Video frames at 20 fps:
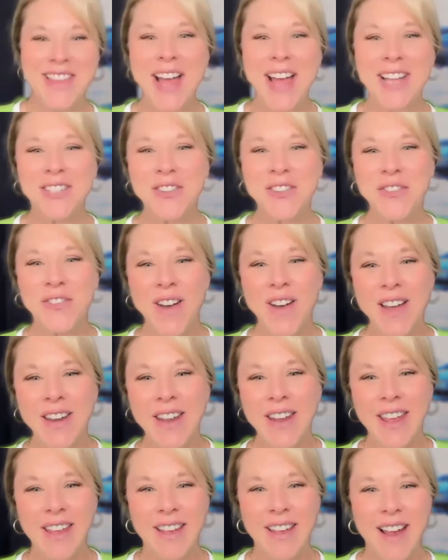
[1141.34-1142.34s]
That's
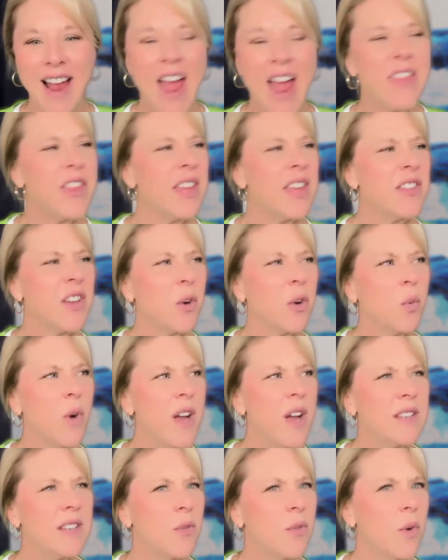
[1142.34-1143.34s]
funny. I think there
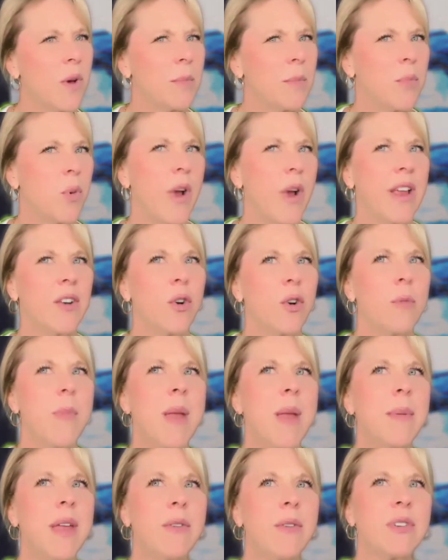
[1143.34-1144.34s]
was at one point, or
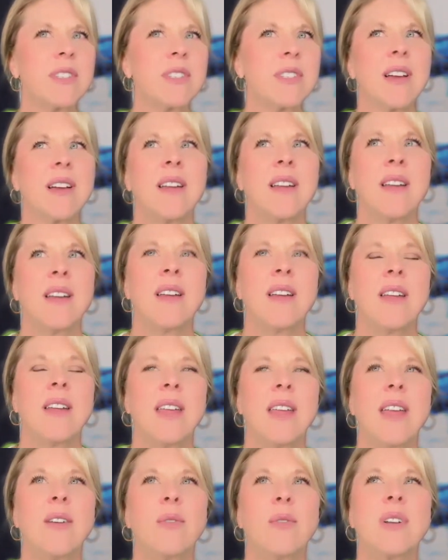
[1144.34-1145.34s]
maybe it was a
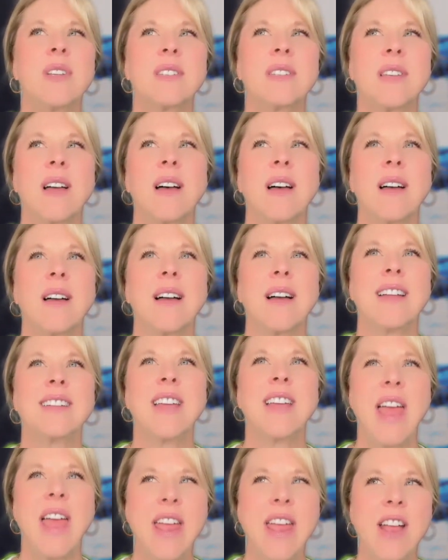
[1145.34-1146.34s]

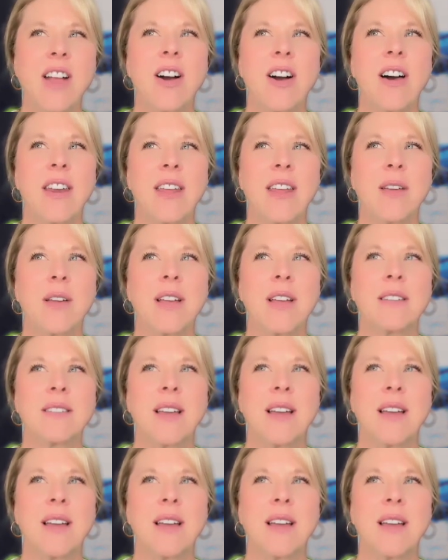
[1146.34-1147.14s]
take on it, because